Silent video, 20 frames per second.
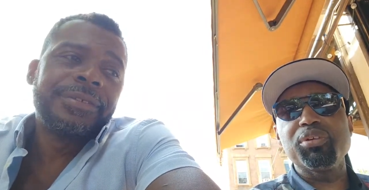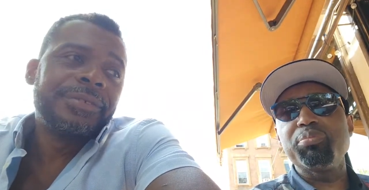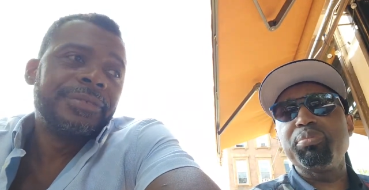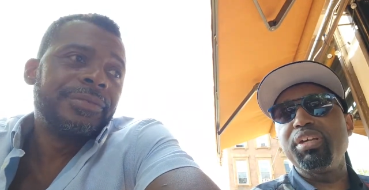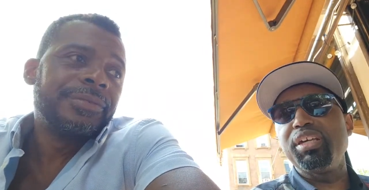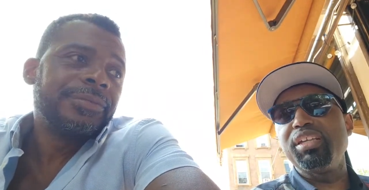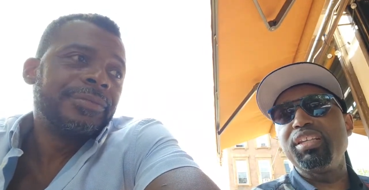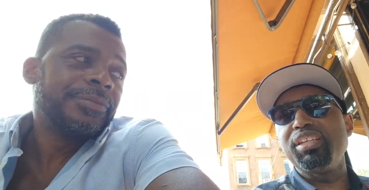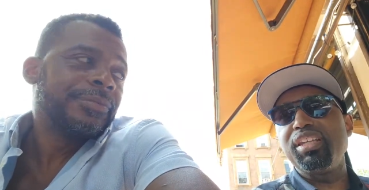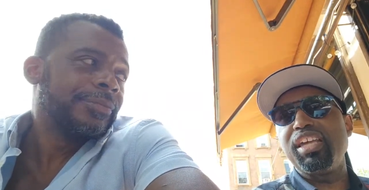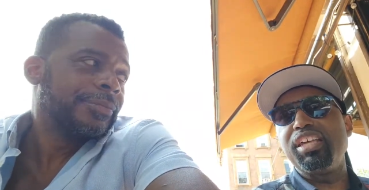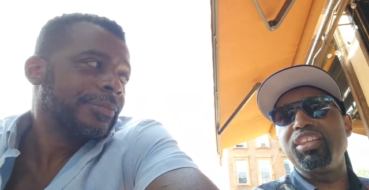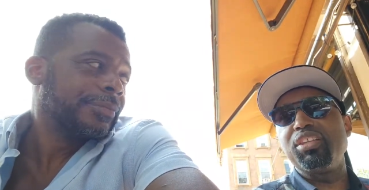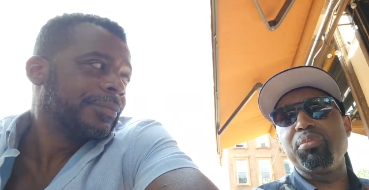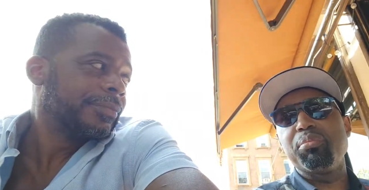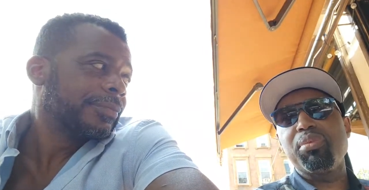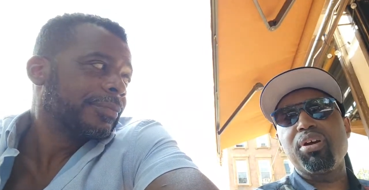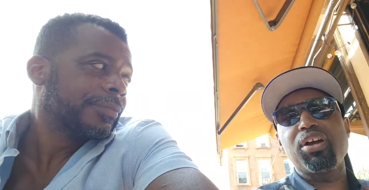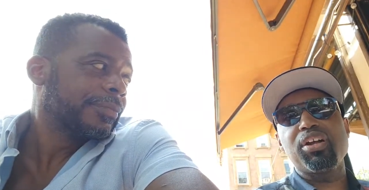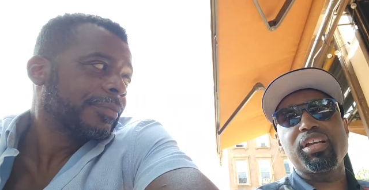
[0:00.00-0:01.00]
Speaker 1: have been in the
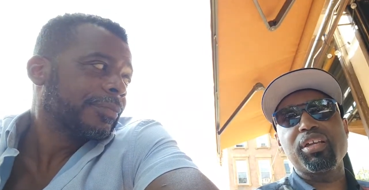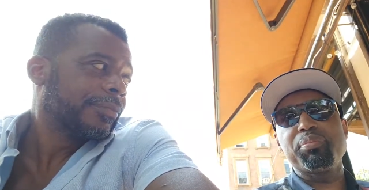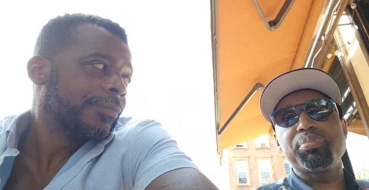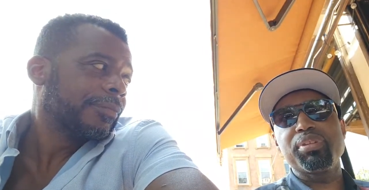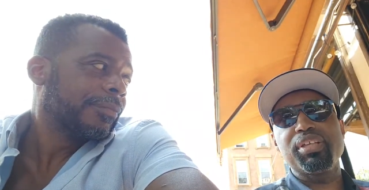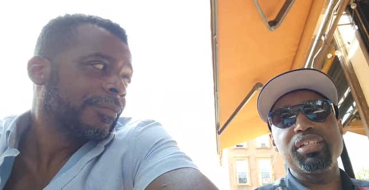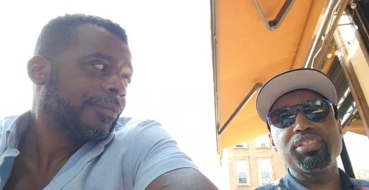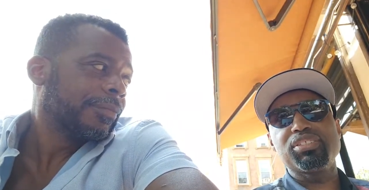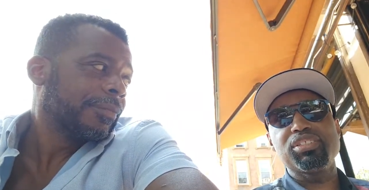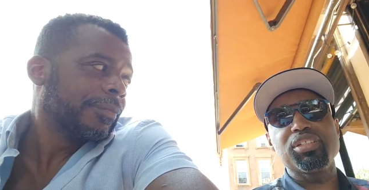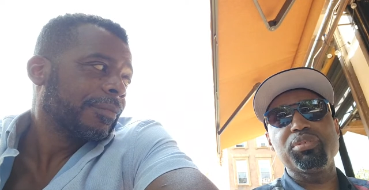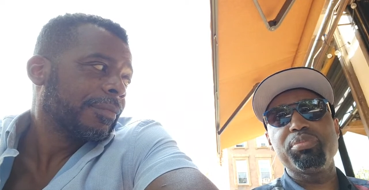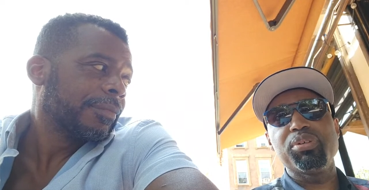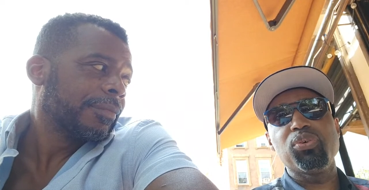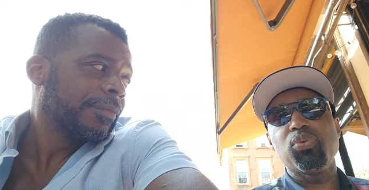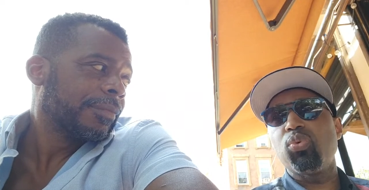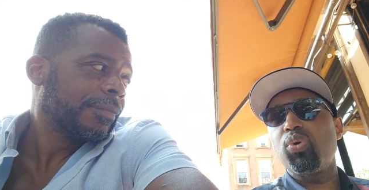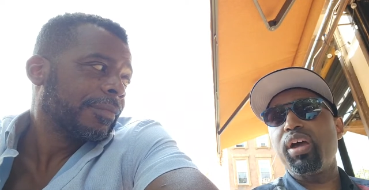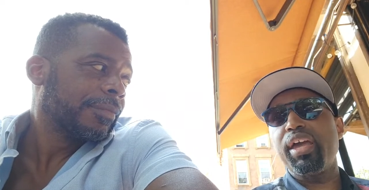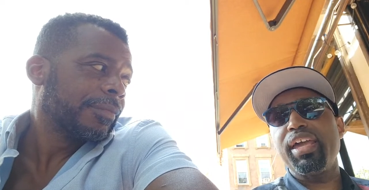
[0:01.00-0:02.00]
marketplace should have
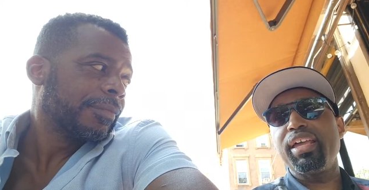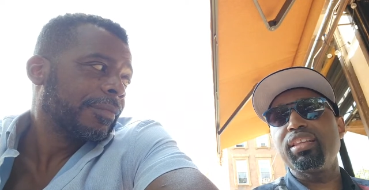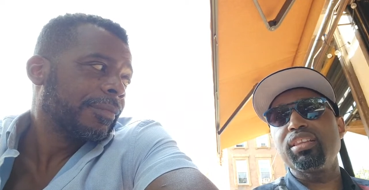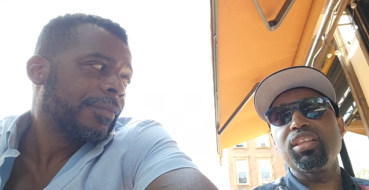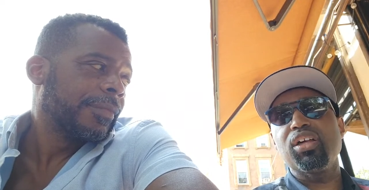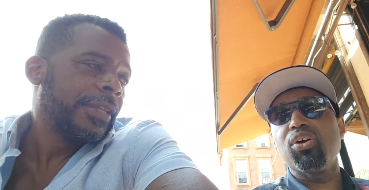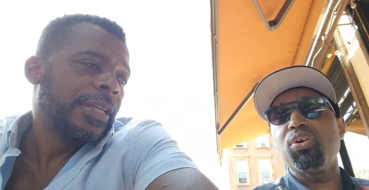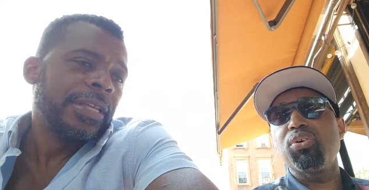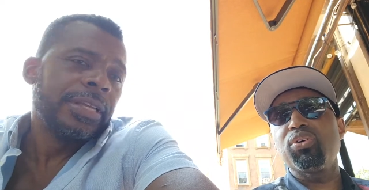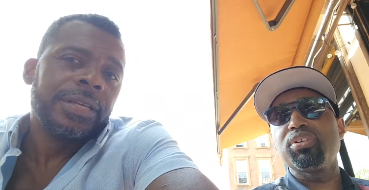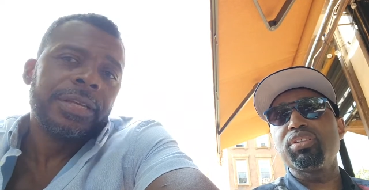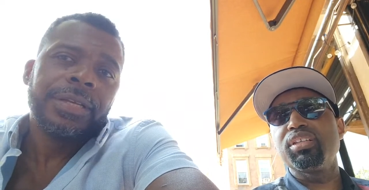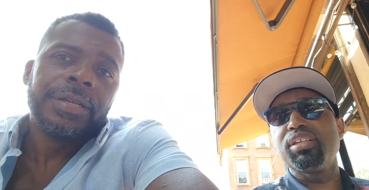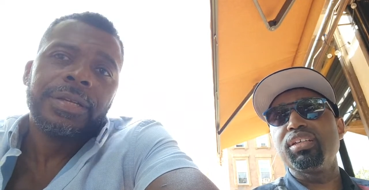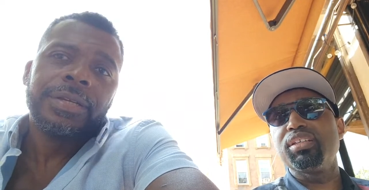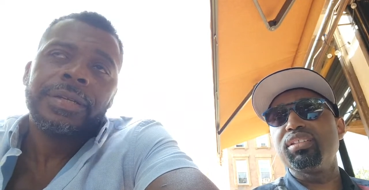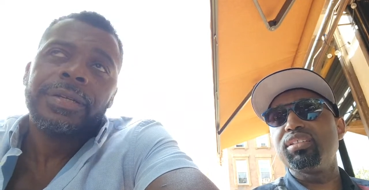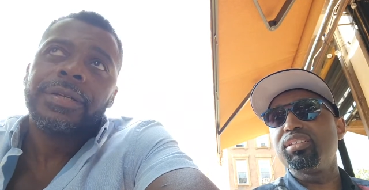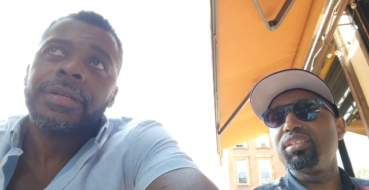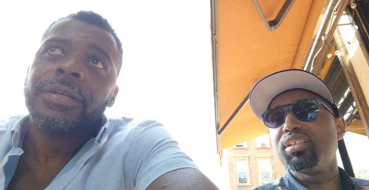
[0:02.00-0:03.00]
been way lower
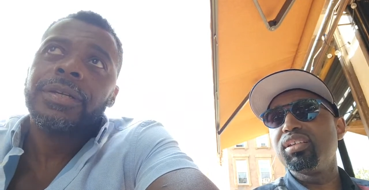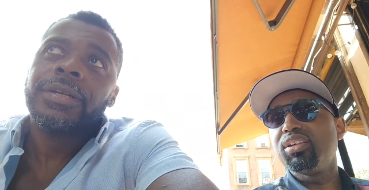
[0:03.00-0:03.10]
than